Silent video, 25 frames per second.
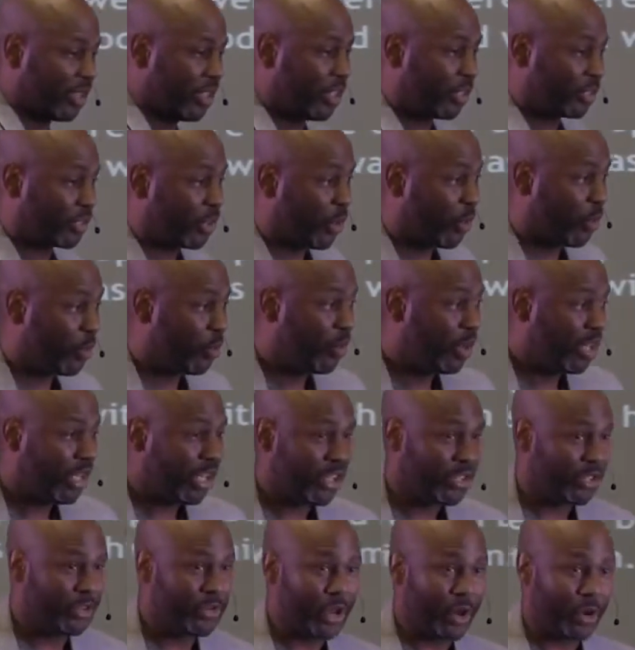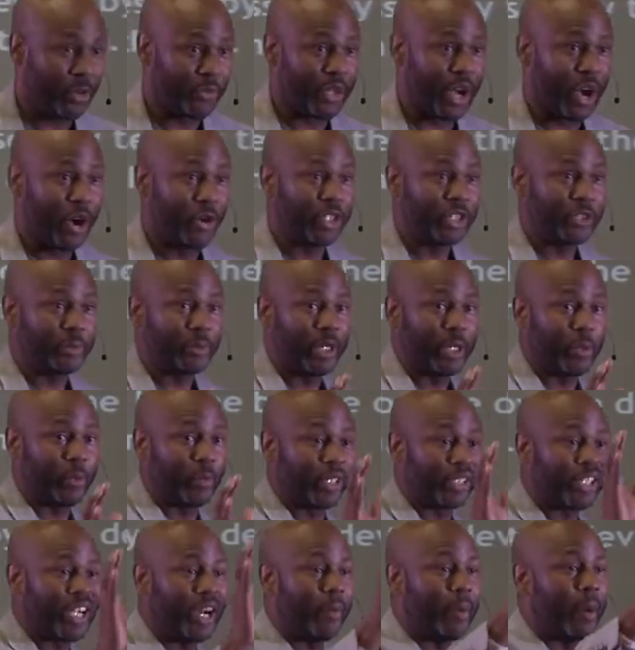So, you know, the Holy Spirit
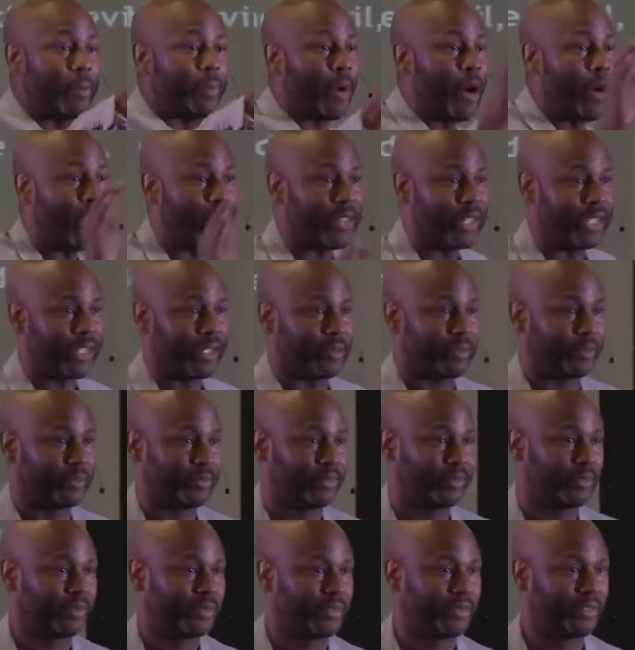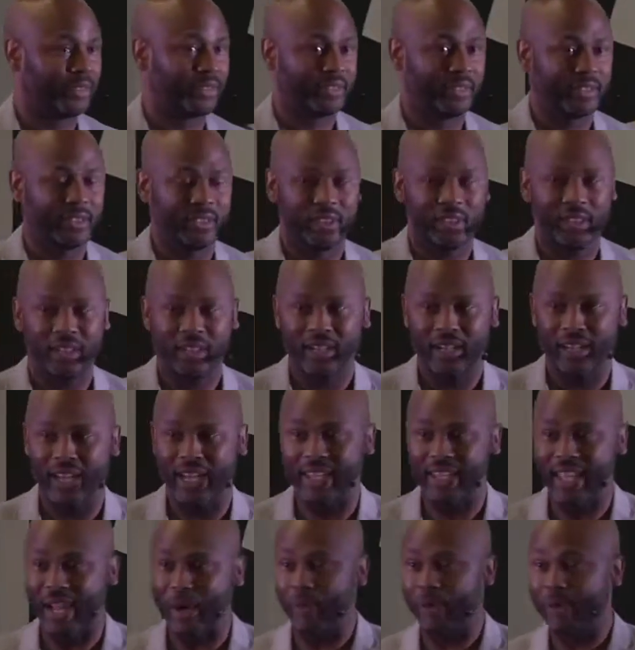would come upon them
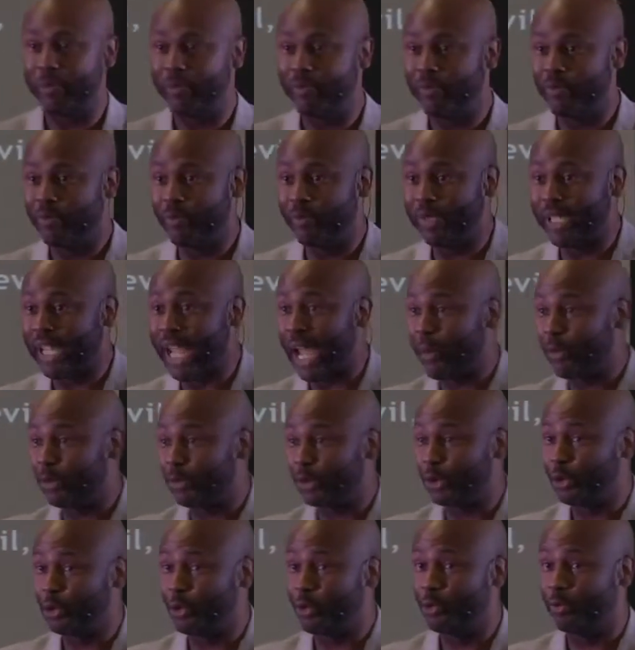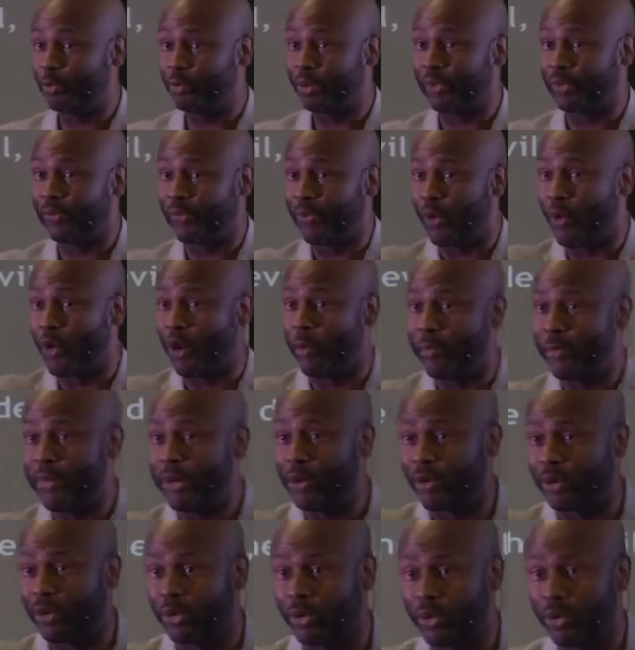and they would be able to perform
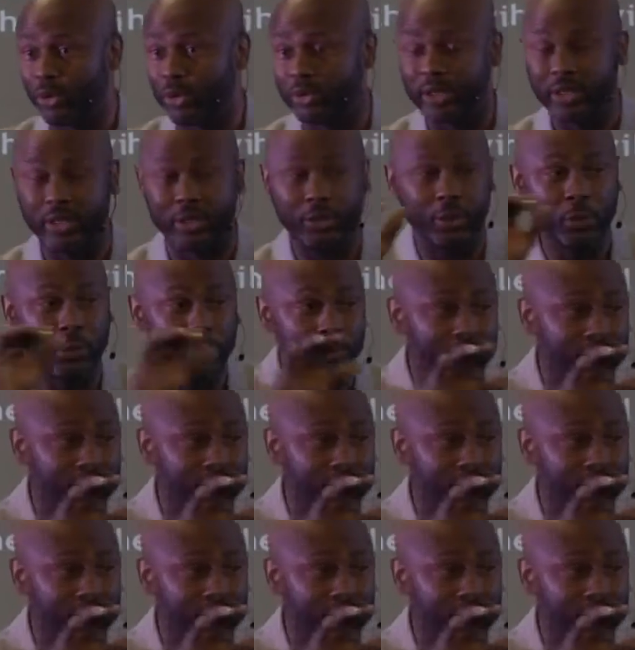miracles and do